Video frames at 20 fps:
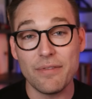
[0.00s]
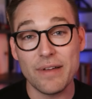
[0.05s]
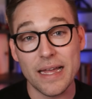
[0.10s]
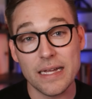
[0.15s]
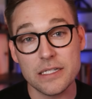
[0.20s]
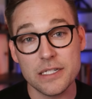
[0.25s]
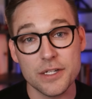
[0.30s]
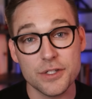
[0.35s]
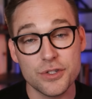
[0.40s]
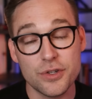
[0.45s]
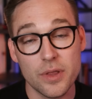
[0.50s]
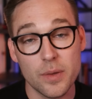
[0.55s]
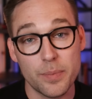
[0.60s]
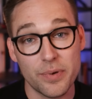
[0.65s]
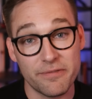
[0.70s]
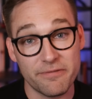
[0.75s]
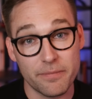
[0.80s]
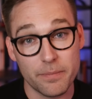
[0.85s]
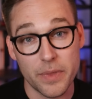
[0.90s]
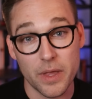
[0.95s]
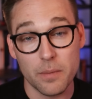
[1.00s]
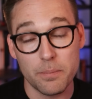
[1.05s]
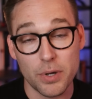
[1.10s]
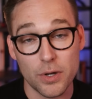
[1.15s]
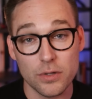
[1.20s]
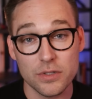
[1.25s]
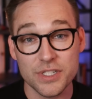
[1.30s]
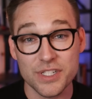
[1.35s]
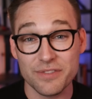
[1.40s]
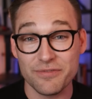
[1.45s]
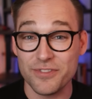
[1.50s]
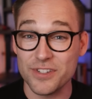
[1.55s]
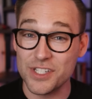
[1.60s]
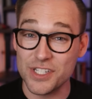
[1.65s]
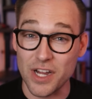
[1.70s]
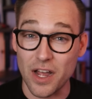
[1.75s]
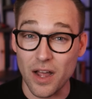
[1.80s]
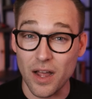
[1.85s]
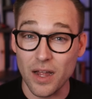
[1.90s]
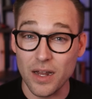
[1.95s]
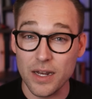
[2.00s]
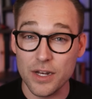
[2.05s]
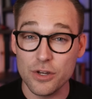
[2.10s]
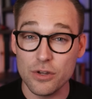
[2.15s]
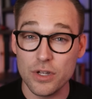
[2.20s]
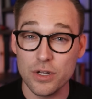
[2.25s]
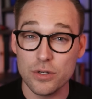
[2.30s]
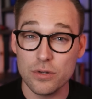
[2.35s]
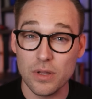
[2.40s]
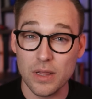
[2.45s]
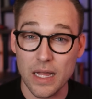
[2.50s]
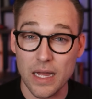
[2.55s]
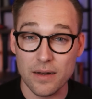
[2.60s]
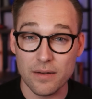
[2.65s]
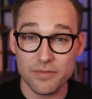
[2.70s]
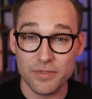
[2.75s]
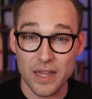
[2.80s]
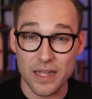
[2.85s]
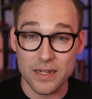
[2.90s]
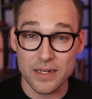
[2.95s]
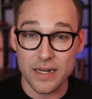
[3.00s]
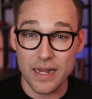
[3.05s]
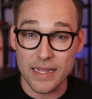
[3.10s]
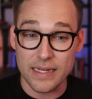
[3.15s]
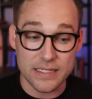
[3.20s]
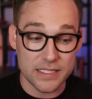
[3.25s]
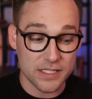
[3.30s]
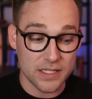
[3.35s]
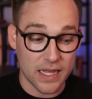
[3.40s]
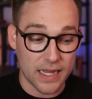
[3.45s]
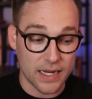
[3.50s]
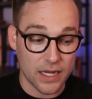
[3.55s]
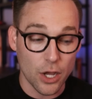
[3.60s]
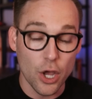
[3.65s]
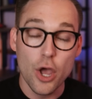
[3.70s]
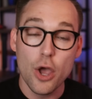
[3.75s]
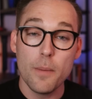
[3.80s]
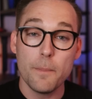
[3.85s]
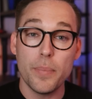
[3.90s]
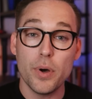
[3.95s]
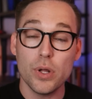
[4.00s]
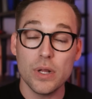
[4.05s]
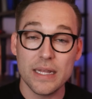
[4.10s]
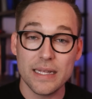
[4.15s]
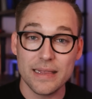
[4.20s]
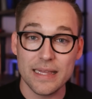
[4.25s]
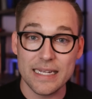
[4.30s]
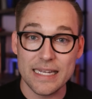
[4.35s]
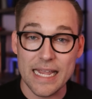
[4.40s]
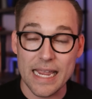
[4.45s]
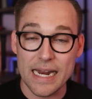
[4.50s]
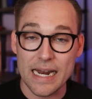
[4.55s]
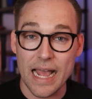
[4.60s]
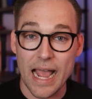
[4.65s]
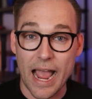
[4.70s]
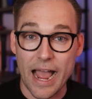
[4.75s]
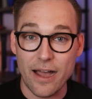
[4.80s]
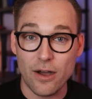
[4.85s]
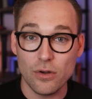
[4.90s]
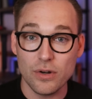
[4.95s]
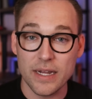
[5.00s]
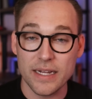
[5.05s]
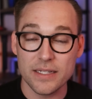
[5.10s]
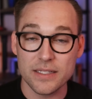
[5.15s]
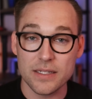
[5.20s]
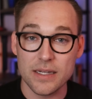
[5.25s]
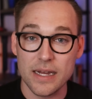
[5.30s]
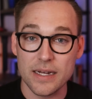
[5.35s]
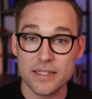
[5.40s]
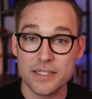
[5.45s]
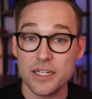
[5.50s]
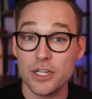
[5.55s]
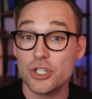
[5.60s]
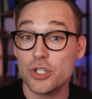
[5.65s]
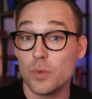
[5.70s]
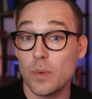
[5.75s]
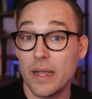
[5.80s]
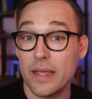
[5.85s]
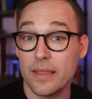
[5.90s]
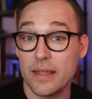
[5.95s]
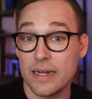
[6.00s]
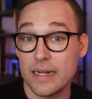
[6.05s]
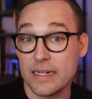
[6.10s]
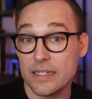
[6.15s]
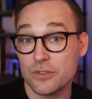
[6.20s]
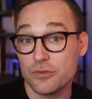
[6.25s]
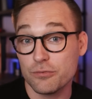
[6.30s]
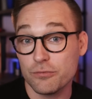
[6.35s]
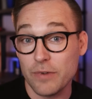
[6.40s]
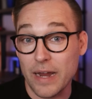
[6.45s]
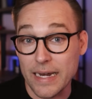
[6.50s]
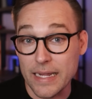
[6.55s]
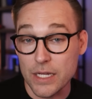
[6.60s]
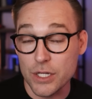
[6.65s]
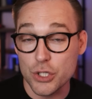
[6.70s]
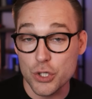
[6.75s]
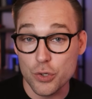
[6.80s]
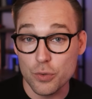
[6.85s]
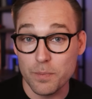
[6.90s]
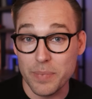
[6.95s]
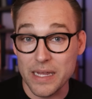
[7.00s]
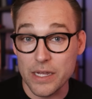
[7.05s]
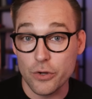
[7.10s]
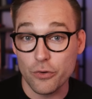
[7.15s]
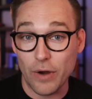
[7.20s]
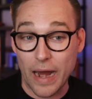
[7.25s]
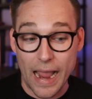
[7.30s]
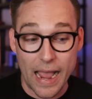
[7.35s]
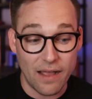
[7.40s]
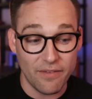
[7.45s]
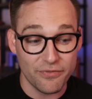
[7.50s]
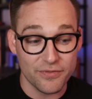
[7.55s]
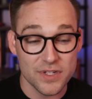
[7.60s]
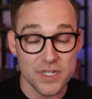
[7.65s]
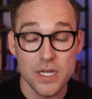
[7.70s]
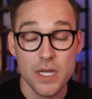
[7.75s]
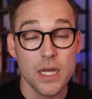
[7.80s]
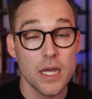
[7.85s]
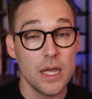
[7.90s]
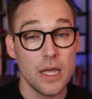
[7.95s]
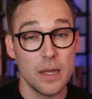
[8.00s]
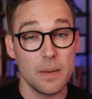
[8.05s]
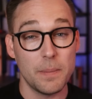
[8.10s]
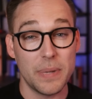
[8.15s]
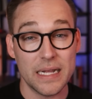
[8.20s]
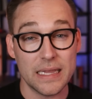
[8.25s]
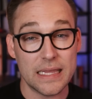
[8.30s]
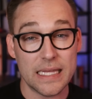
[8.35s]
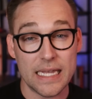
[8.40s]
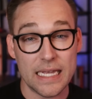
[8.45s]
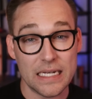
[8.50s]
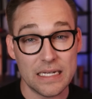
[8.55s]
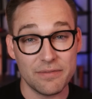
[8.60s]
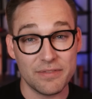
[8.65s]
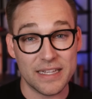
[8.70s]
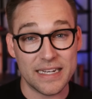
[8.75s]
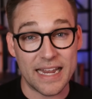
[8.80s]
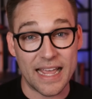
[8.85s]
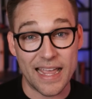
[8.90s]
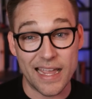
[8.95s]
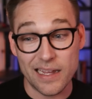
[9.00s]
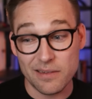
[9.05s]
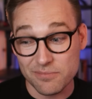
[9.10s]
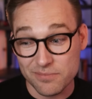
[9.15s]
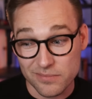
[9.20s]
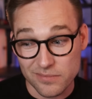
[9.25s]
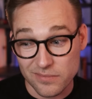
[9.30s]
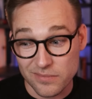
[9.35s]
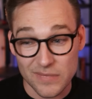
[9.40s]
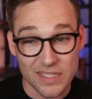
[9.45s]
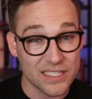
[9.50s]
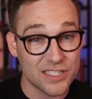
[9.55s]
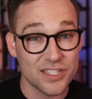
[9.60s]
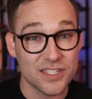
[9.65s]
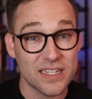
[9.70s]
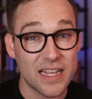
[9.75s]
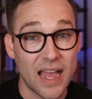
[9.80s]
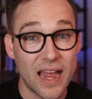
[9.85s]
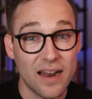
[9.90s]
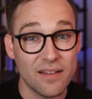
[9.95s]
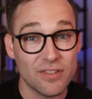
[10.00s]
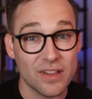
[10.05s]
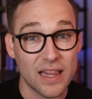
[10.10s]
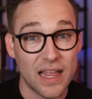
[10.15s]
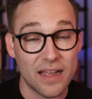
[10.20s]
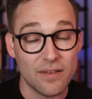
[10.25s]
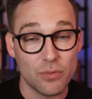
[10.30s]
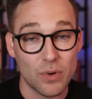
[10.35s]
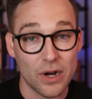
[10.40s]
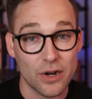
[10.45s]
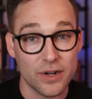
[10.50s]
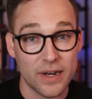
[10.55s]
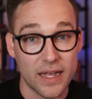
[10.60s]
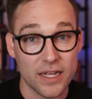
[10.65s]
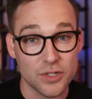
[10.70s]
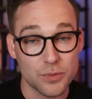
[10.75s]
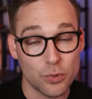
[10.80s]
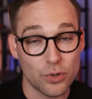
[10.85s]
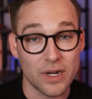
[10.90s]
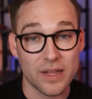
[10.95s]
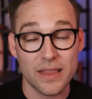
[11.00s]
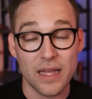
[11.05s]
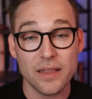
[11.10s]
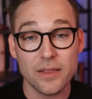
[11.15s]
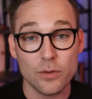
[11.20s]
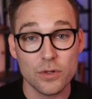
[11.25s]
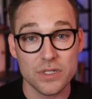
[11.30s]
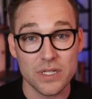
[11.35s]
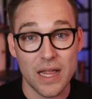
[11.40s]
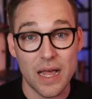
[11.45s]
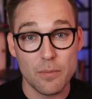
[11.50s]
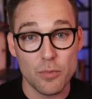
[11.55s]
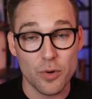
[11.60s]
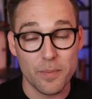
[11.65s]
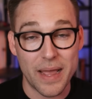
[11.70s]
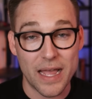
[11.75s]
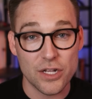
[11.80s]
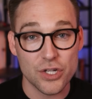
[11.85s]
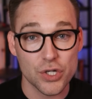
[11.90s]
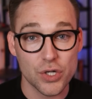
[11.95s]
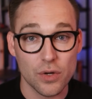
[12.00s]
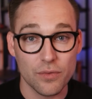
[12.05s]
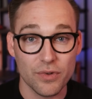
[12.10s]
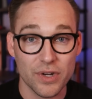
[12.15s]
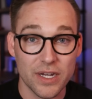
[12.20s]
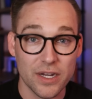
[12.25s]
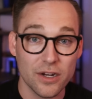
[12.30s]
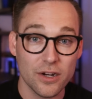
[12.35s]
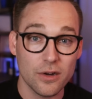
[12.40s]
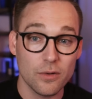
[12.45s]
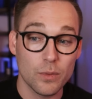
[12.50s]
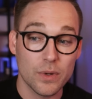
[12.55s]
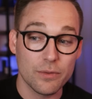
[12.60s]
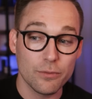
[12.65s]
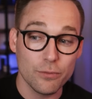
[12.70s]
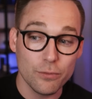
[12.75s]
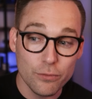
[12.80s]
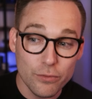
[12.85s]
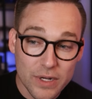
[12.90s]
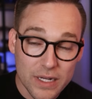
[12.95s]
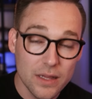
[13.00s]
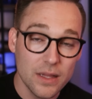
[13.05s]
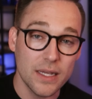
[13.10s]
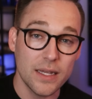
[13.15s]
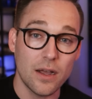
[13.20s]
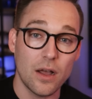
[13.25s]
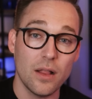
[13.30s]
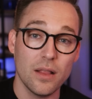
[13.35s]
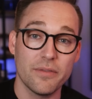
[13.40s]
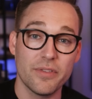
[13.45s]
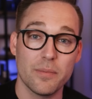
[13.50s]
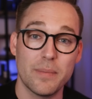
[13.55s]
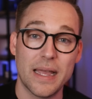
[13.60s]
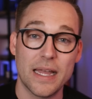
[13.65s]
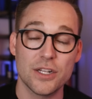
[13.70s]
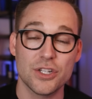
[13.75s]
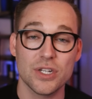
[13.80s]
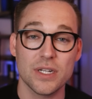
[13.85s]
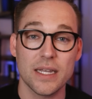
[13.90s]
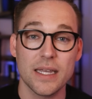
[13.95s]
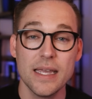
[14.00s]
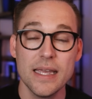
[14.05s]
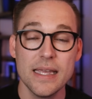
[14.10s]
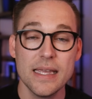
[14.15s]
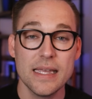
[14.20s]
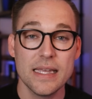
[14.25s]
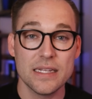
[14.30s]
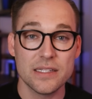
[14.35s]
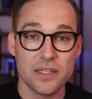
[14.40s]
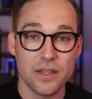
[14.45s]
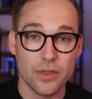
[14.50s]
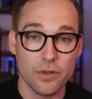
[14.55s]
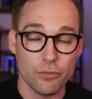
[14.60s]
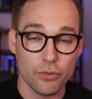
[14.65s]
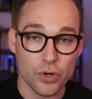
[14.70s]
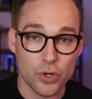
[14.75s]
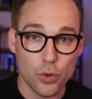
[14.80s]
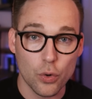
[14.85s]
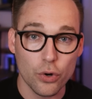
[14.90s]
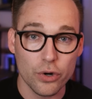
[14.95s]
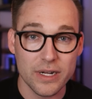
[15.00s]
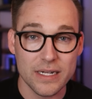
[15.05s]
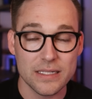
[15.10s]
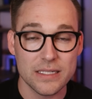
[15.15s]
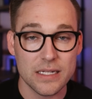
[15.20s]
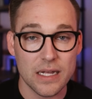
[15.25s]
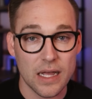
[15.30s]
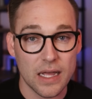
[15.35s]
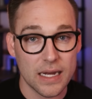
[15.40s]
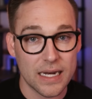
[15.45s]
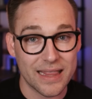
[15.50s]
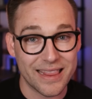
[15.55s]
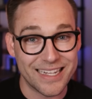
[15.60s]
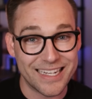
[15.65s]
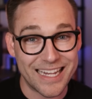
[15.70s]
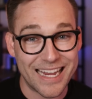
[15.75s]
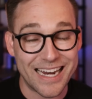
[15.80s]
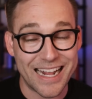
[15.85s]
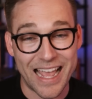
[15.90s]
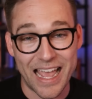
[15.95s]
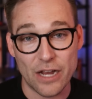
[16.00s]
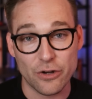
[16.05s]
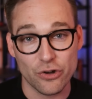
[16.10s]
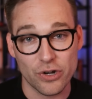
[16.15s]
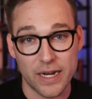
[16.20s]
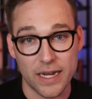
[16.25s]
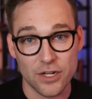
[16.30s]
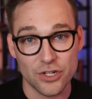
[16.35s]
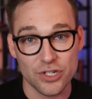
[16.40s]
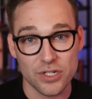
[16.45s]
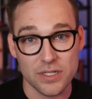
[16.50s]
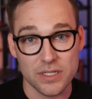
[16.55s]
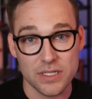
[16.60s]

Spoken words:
access to the Pulse facade, and you can do a lot of nice, like, pulling the data out in such a way that it is ready to be graphed. But at the end of the day, it's just kind of a Livewire dashboard. I thought there was a lot more magic over here, when really all of the magic is in the recording side and the data aggregation